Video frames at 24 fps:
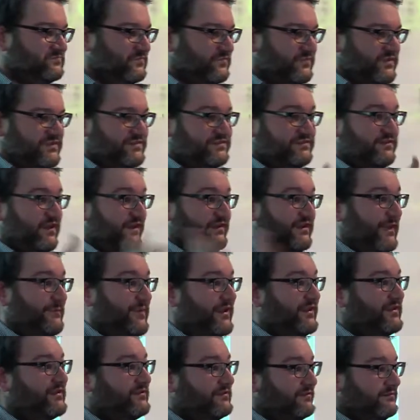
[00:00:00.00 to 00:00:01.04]
this
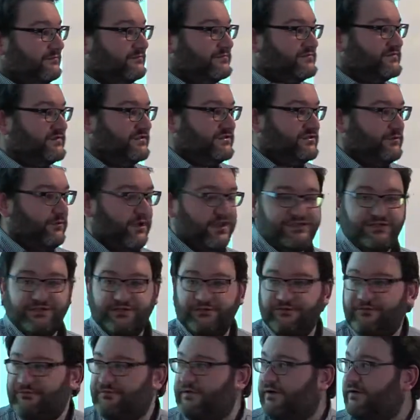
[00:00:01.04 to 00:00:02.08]
dynamic situation
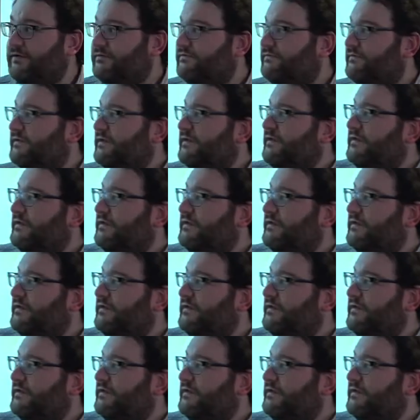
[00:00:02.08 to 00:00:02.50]
to evolve.